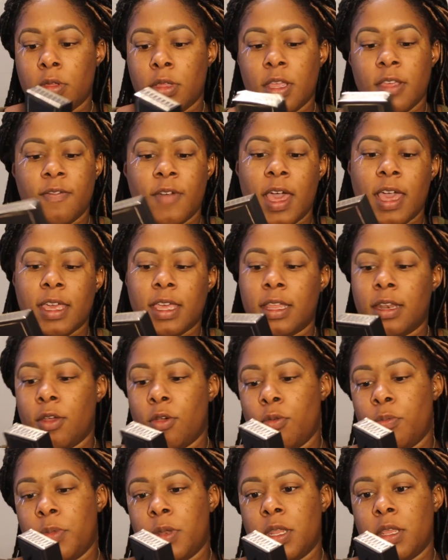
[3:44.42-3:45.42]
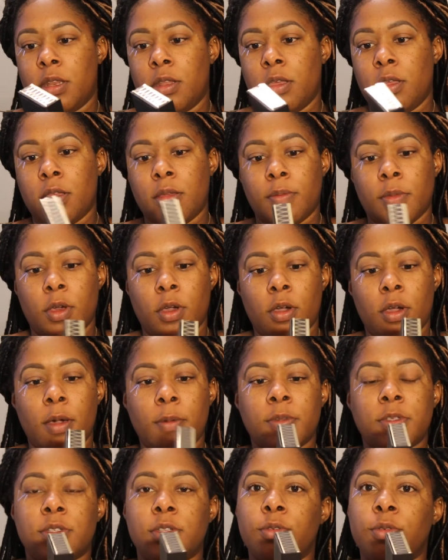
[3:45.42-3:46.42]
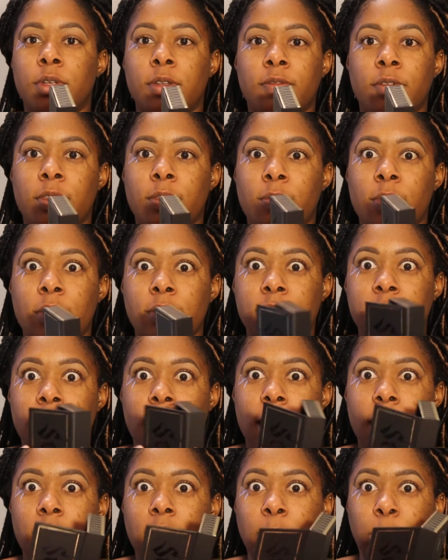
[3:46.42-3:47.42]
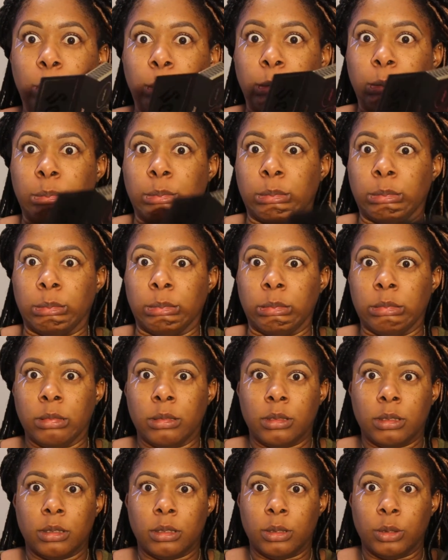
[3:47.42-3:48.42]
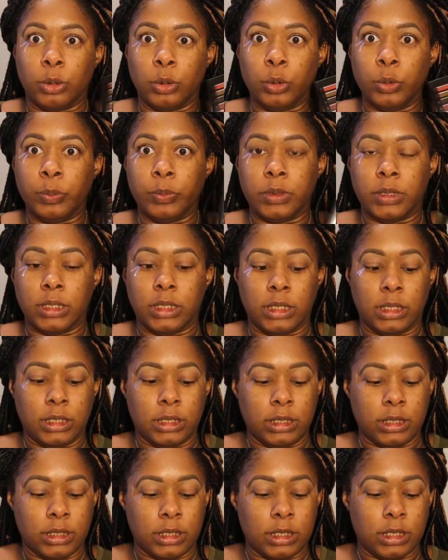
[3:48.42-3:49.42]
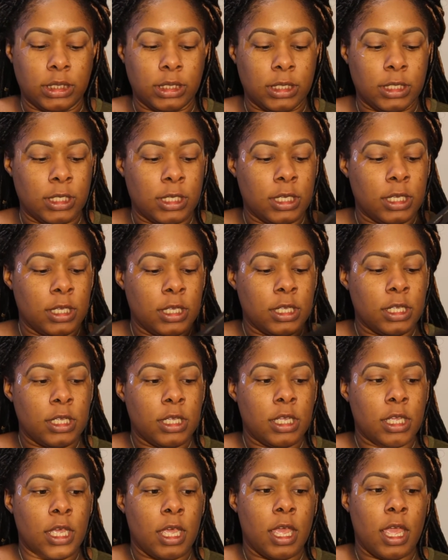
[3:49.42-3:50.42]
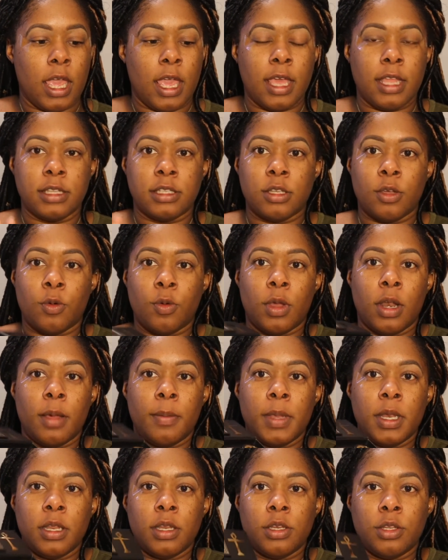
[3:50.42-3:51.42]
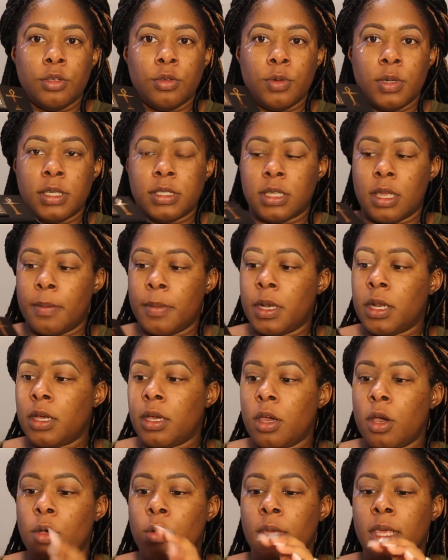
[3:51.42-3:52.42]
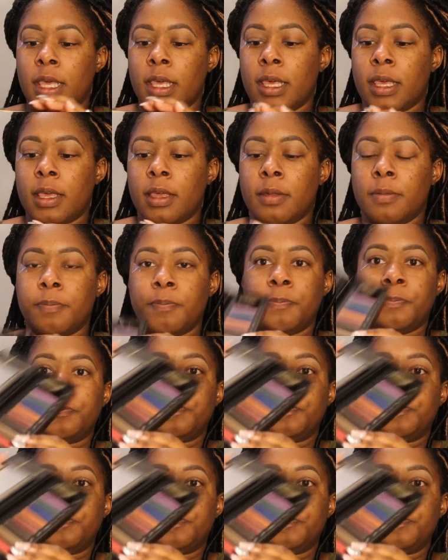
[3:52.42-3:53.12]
If I can open it up. Oh, I was doing it from the wrong side. Oopsies. And so what I'm going to do is I'm going to go in